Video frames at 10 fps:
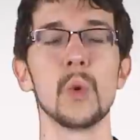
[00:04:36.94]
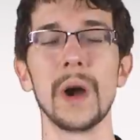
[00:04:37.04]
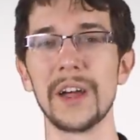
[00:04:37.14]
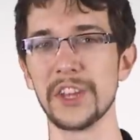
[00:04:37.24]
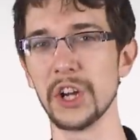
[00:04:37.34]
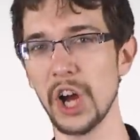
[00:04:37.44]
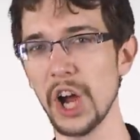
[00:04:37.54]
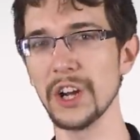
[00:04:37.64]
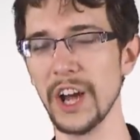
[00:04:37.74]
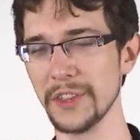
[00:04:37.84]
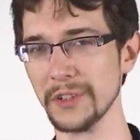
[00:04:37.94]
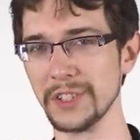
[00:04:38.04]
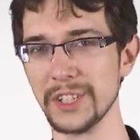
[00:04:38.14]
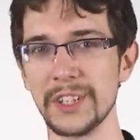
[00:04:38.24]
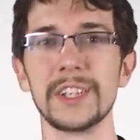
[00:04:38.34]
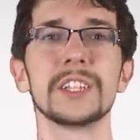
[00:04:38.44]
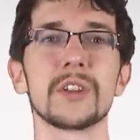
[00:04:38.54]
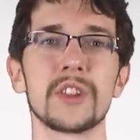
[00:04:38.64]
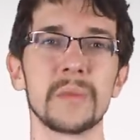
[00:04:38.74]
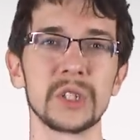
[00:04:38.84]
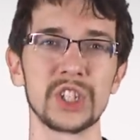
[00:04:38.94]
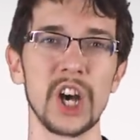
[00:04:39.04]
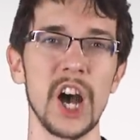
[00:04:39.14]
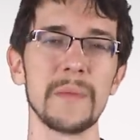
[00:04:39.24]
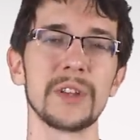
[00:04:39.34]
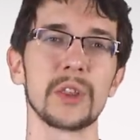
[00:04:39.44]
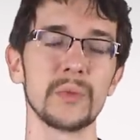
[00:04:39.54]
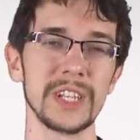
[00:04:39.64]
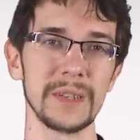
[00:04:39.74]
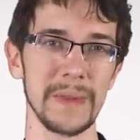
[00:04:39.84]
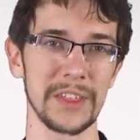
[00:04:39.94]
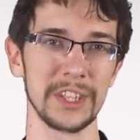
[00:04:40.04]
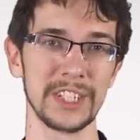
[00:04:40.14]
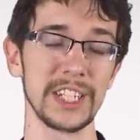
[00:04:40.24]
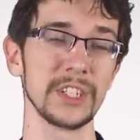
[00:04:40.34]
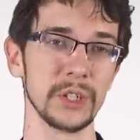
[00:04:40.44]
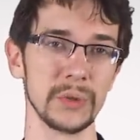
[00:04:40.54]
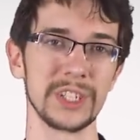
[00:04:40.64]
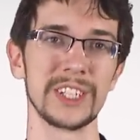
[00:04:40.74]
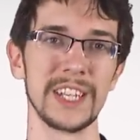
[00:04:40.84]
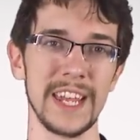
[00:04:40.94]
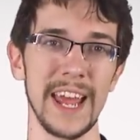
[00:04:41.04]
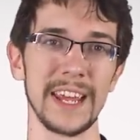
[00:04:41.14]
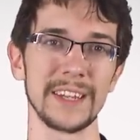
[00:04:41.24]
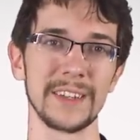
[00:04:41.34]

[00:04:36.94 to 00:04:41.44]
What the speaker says: While there are others, these are the most common 3D methods in use today.